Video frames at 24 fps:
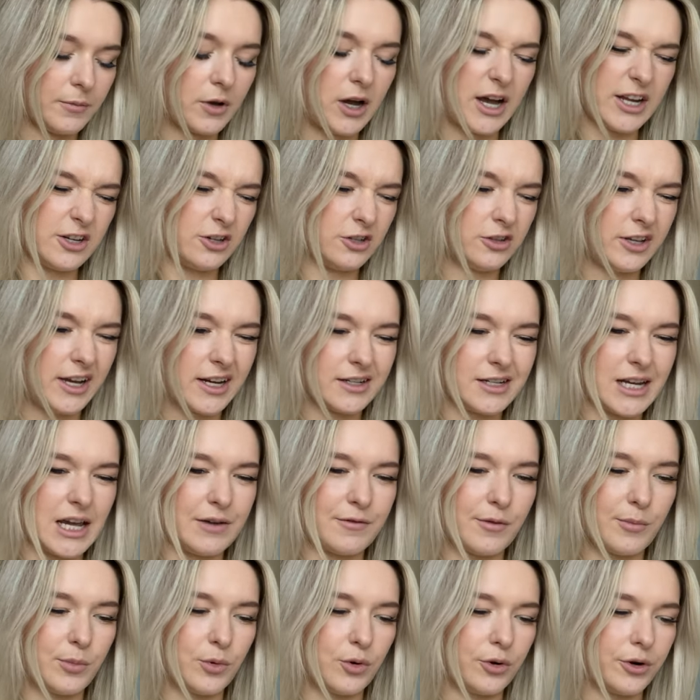I don't like to have a
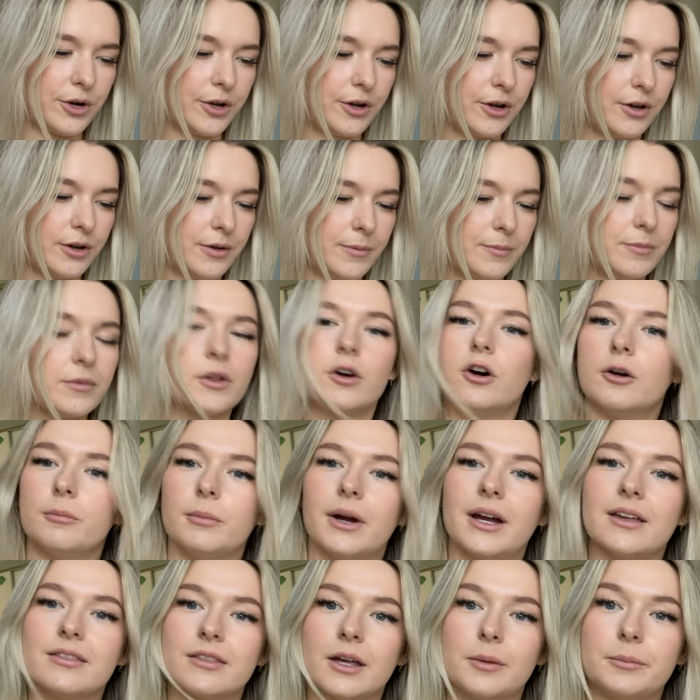border on
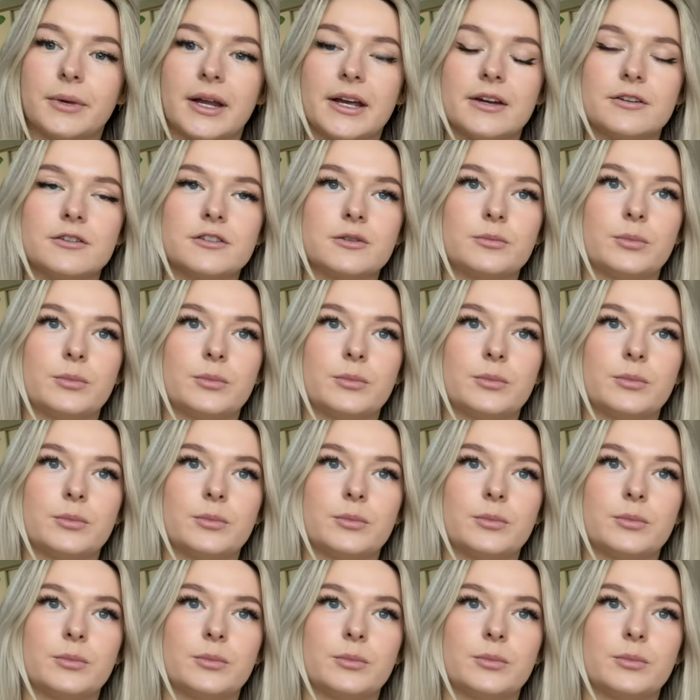my thumbnails,